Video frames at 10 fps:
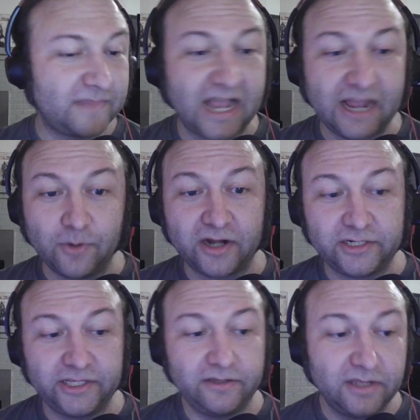
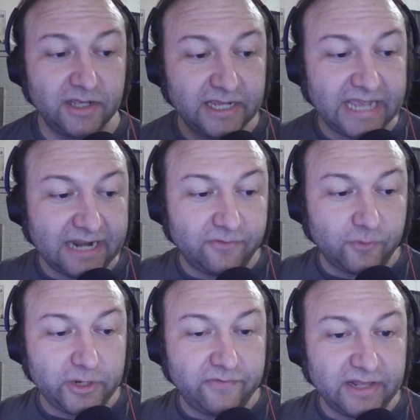Ironically,
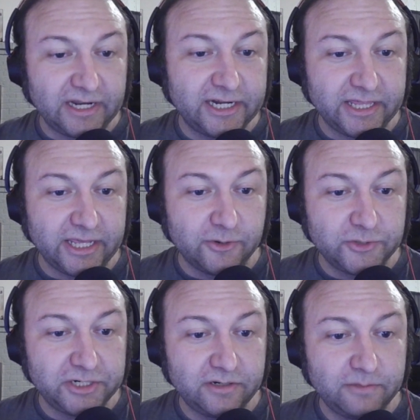California fell into the
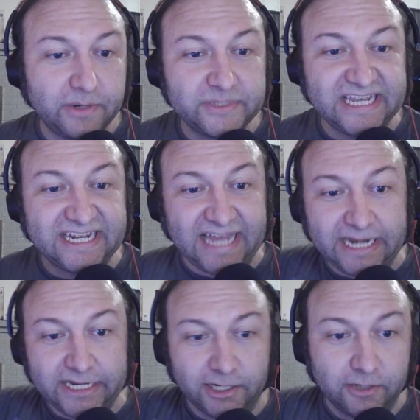ocean, but it was the
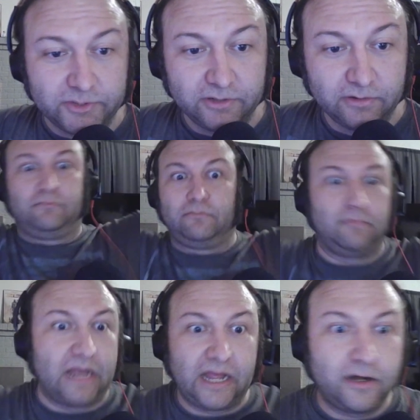Atlantic Ocean.
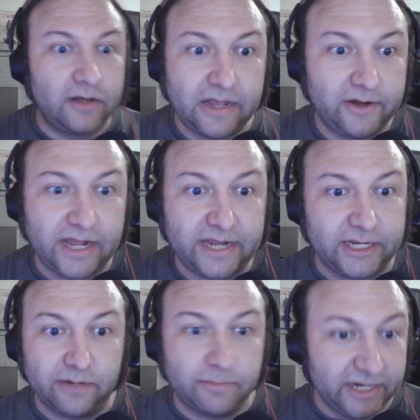I don't know how it got
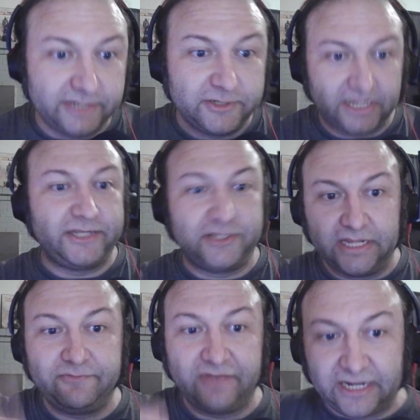there, but it, it,
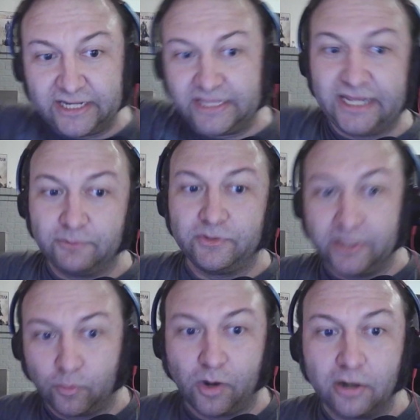it fell into the, the,
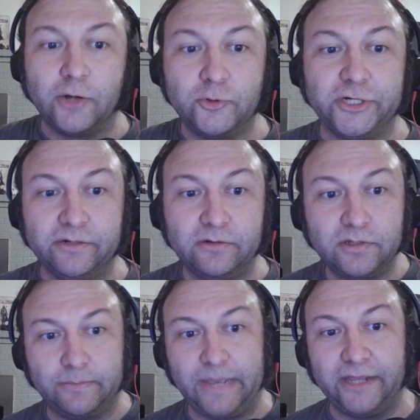the wrong ocean,
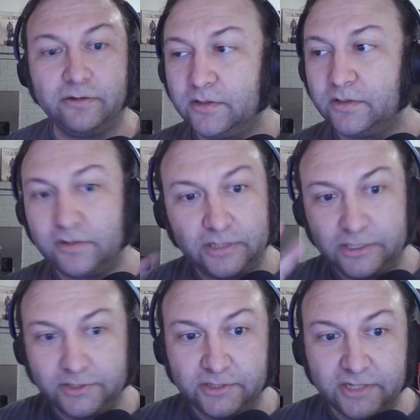man.
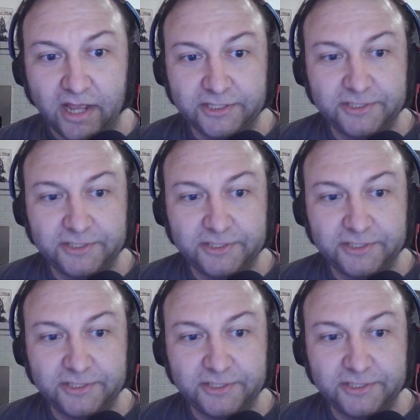This is nuts.